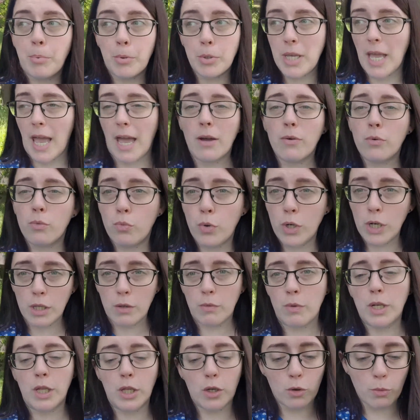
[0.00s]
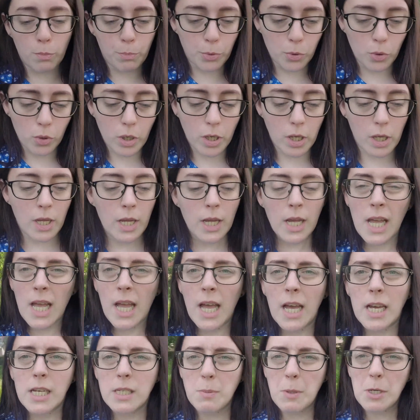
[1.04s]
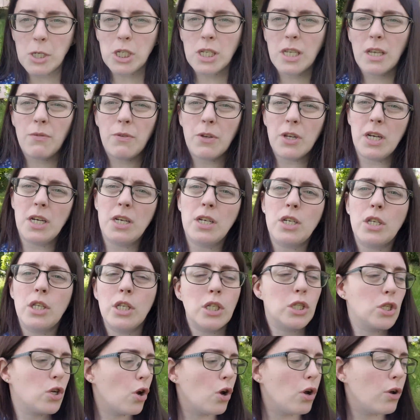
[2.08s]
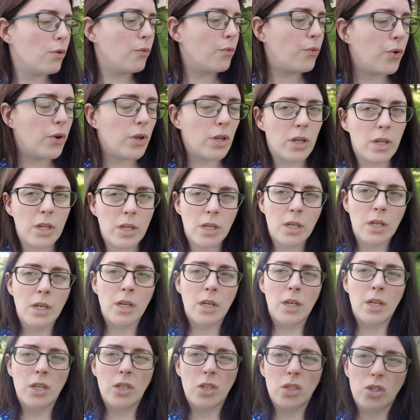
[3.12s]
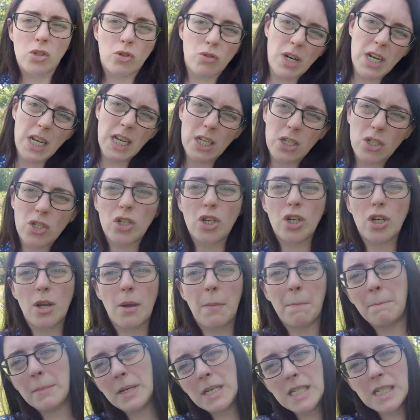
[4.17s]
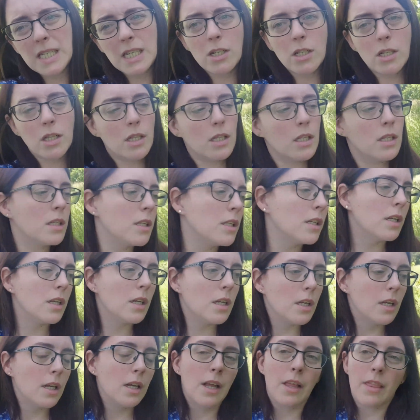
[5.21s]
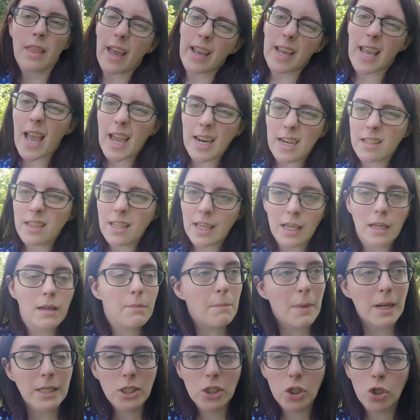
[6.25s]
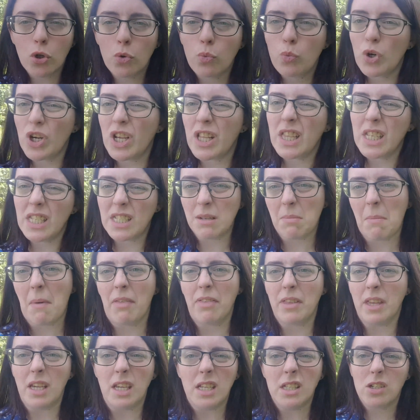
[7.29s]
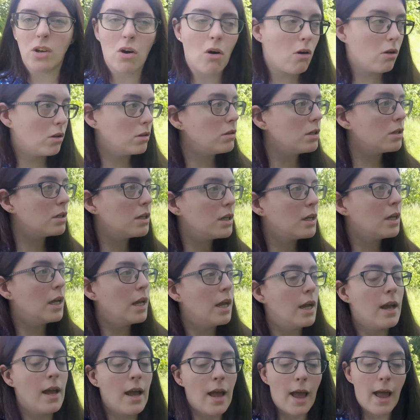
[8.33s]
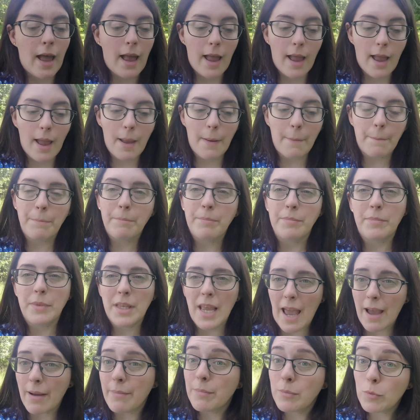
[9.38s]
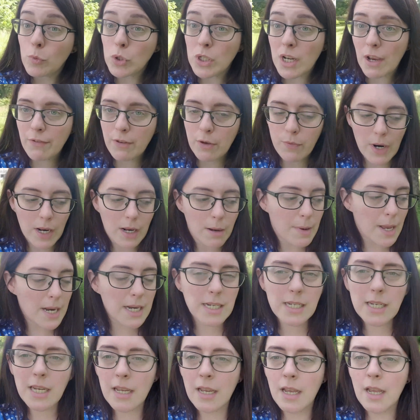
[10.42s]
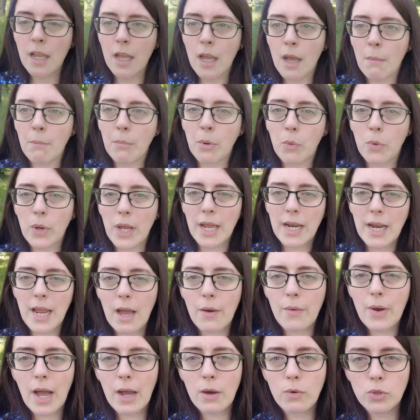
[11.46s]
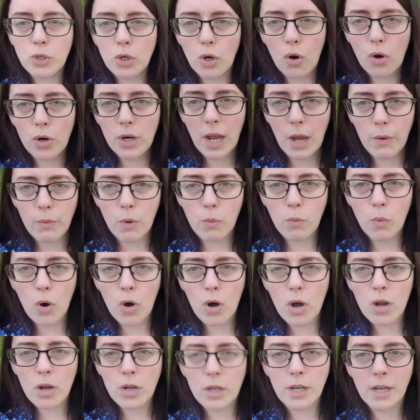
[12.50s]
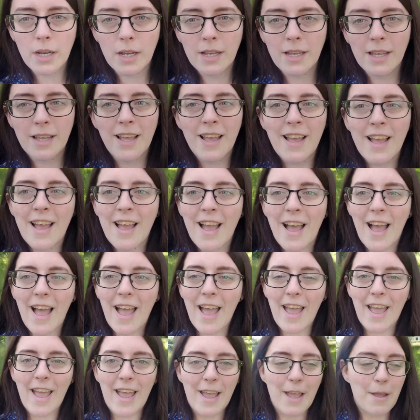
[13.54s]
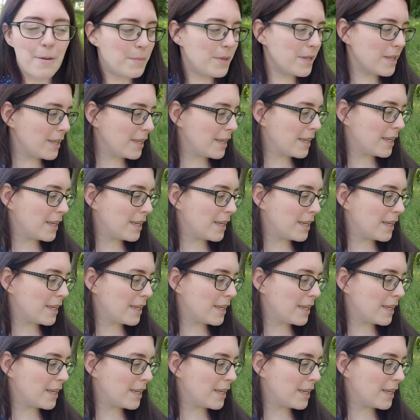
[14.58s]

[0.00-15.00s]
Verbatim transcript: but yeah, really, really good book. Especially if you're into the sort of strange, mystical, that kind of thing. Magical realism, I think it's called. Um, yeah, would definitely recommend. But we are now out on our walk. Um,